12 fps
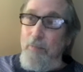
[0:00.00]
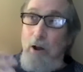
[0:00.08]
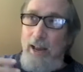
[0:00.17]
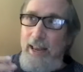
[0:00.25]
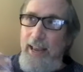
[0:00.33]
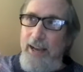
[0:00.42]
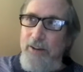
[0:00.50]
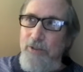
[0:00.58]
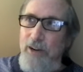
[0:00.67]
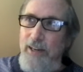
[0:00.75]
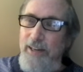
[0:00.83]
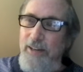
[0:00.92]
my
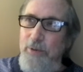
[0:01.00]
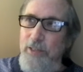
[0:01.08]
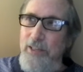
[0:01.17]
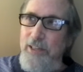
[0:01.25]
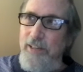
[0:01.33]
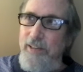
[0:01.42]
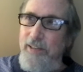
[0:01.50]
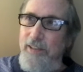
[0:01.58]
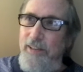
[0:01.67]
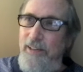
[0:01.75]
handwriting, which is